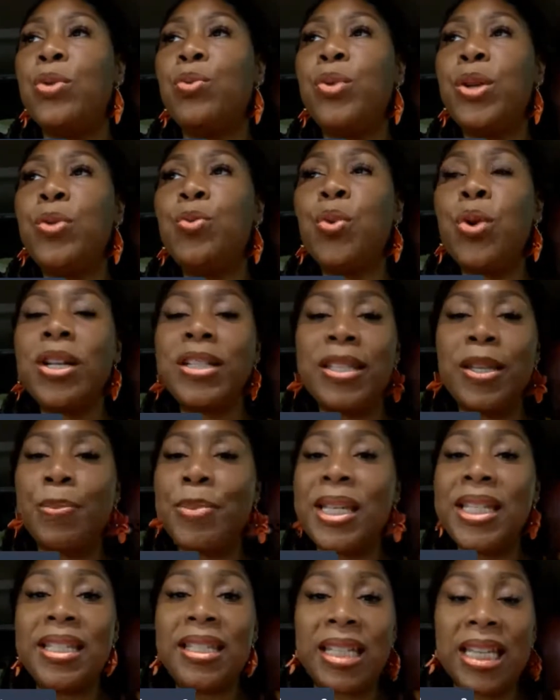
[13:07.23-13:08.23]
we want to
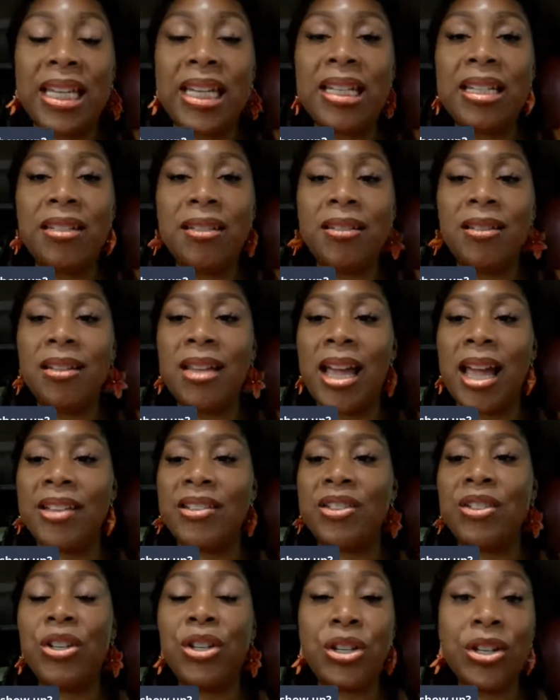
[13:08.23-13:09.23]
be seen
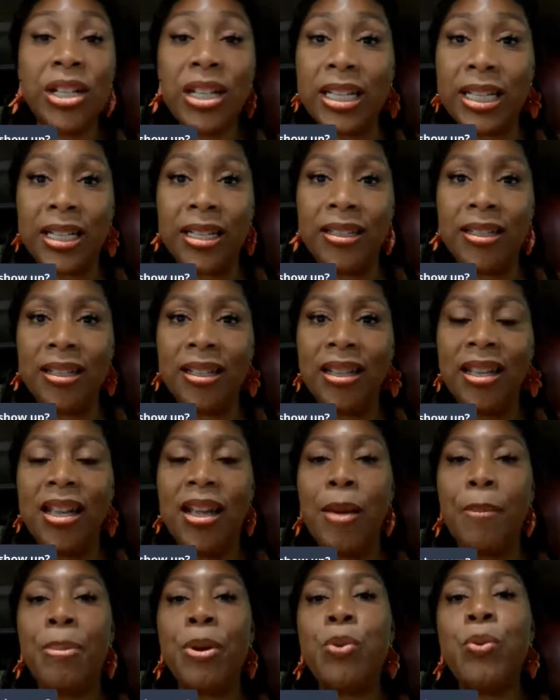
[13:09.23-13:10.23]
as good,
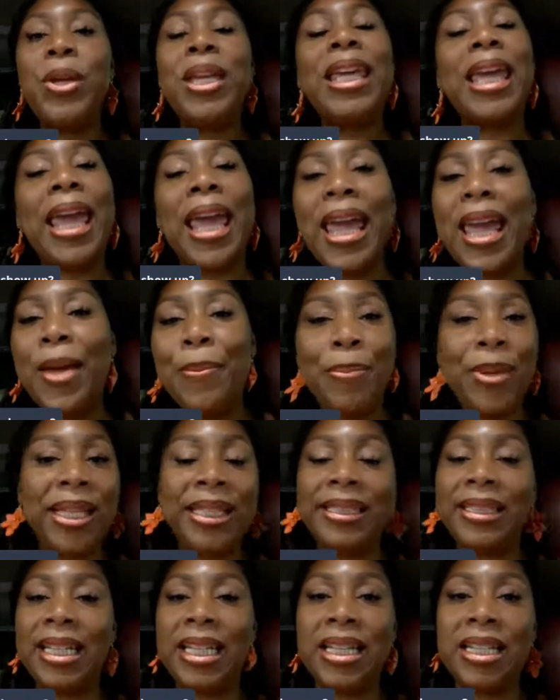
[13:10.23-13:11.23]
but we can't be
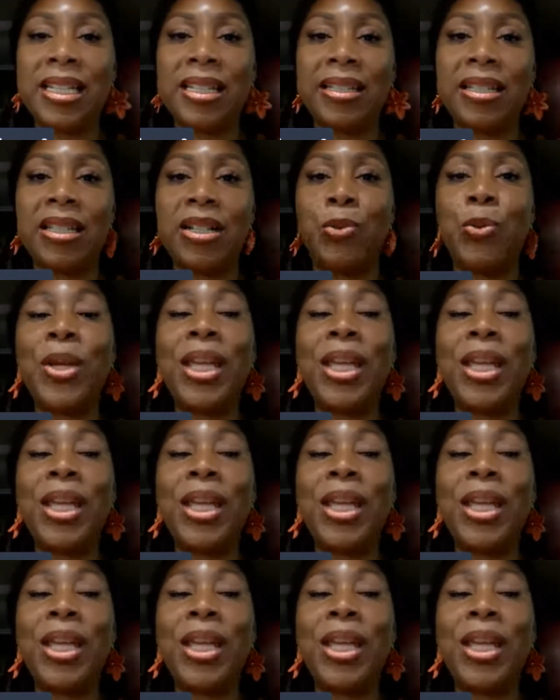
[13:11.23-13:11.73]
seen as good.